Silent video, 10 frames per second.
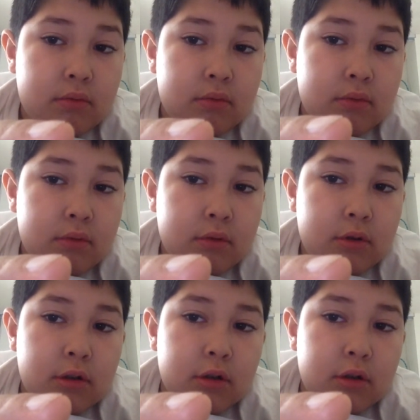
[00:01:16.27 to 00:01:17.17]

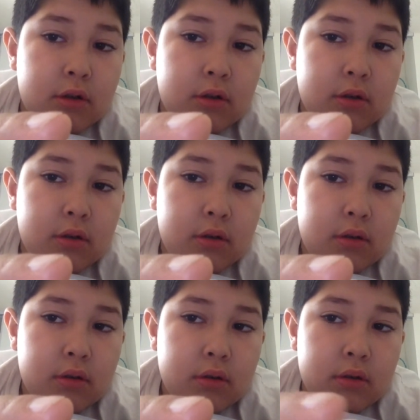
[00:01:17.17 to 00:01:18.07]

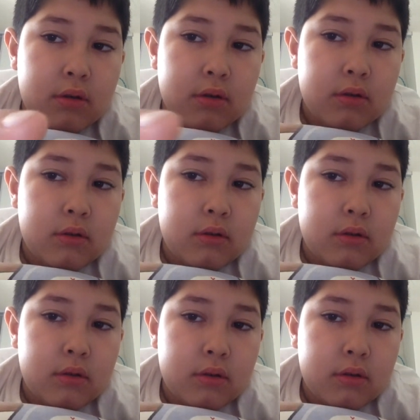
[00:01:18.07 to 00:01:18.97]

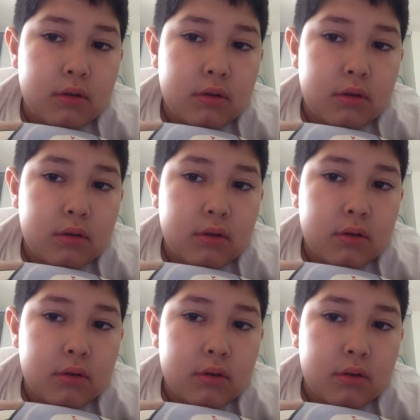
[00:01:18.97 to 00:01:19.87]

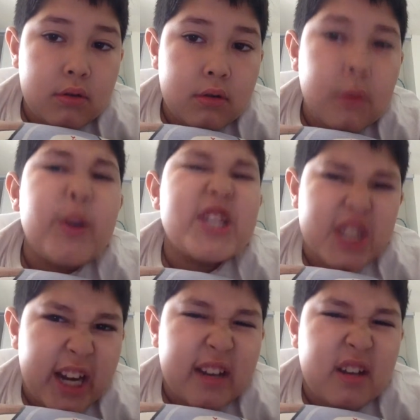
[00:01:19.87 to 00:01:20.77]

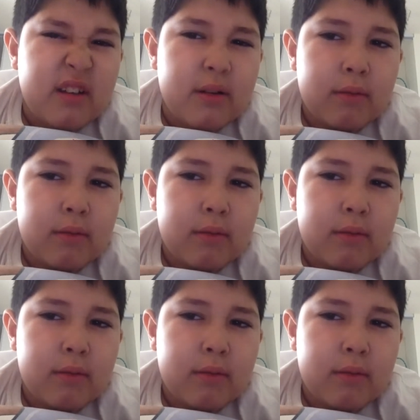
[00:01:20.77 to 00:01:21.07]
Nobody speaks.